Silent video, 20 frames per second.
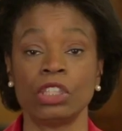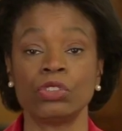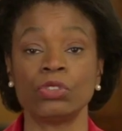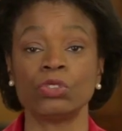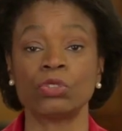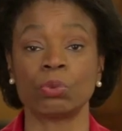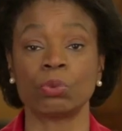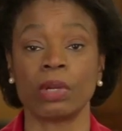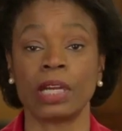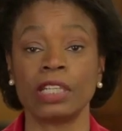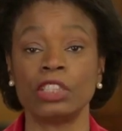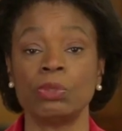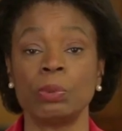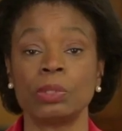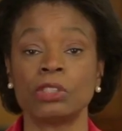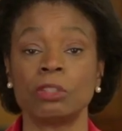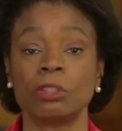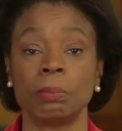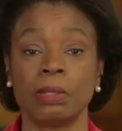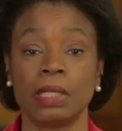judges write to
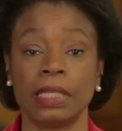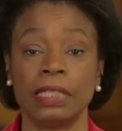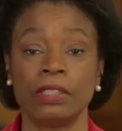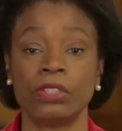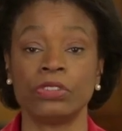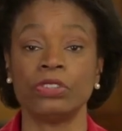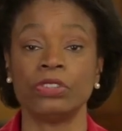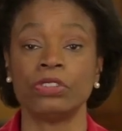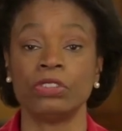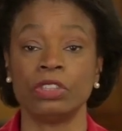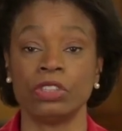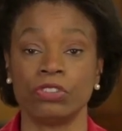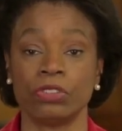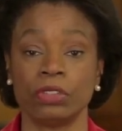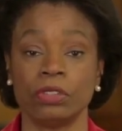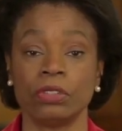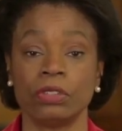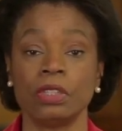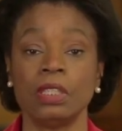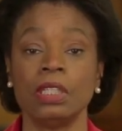explain their
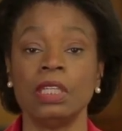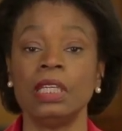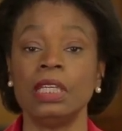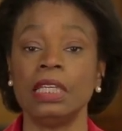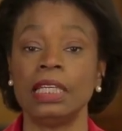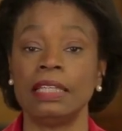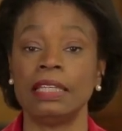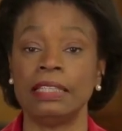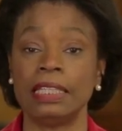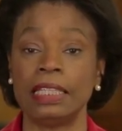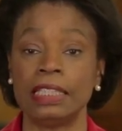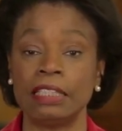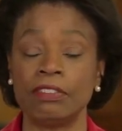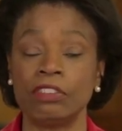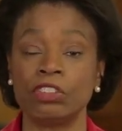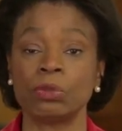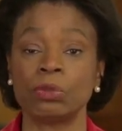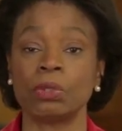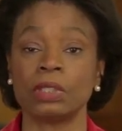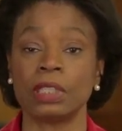decisions in the
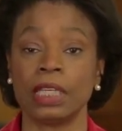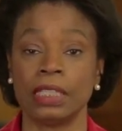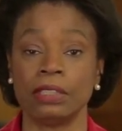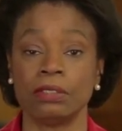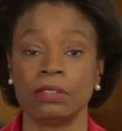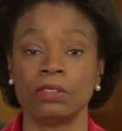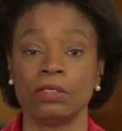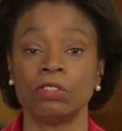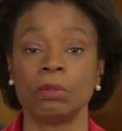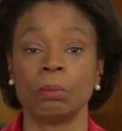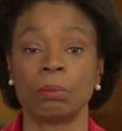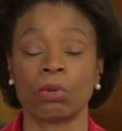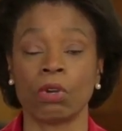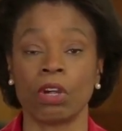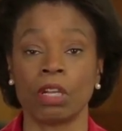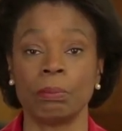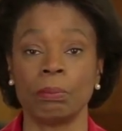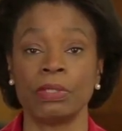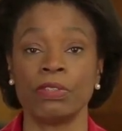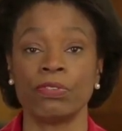individual cases
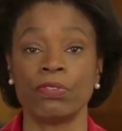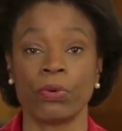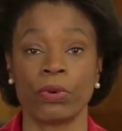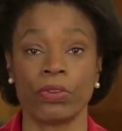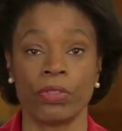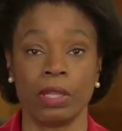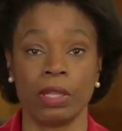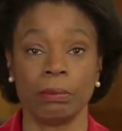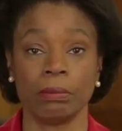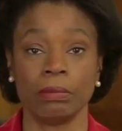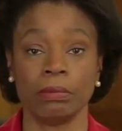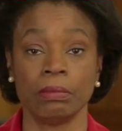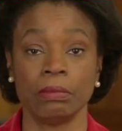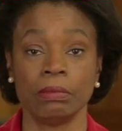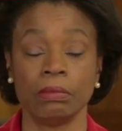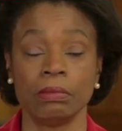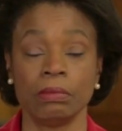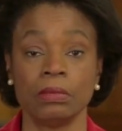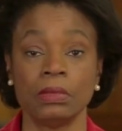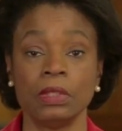brought before them.
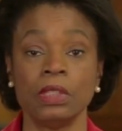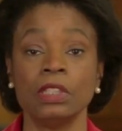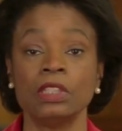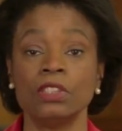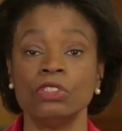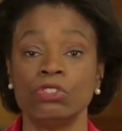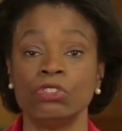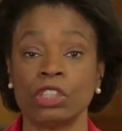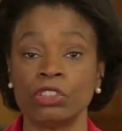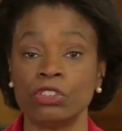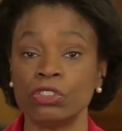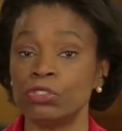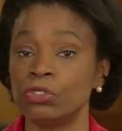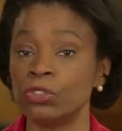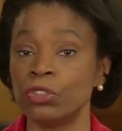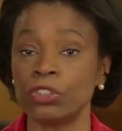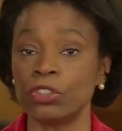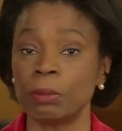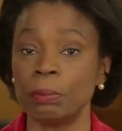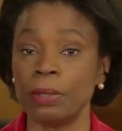Judges
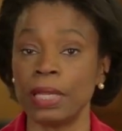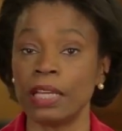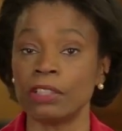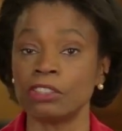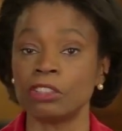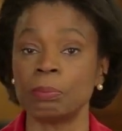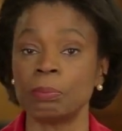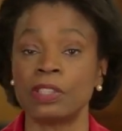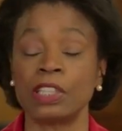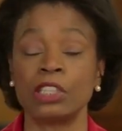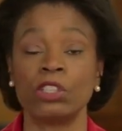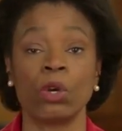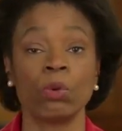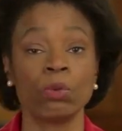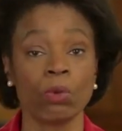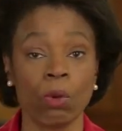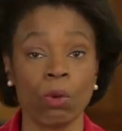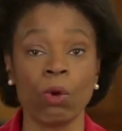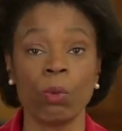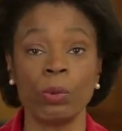do their best, but they
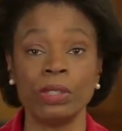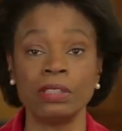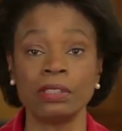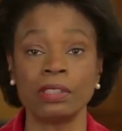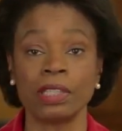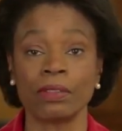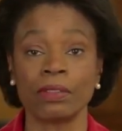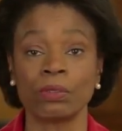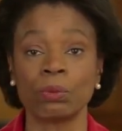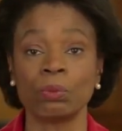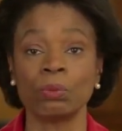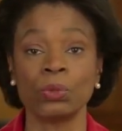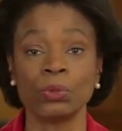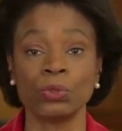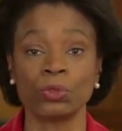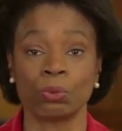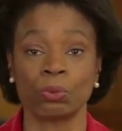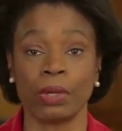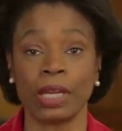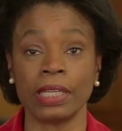don't always get the
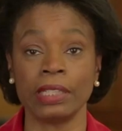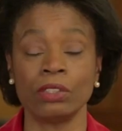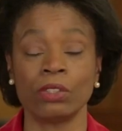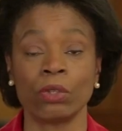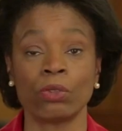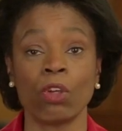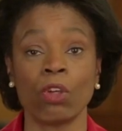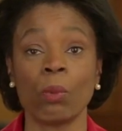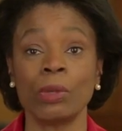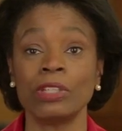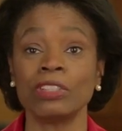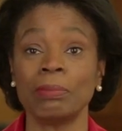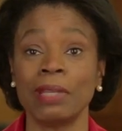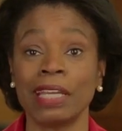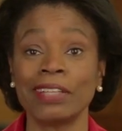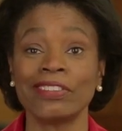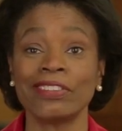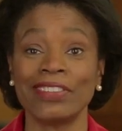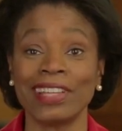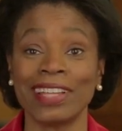rules right and don't always
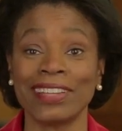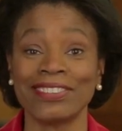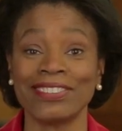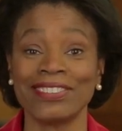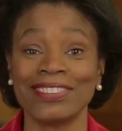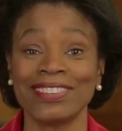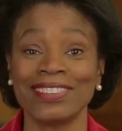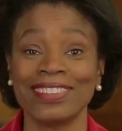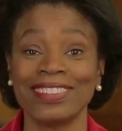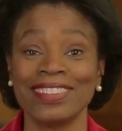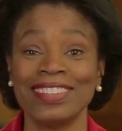make sense.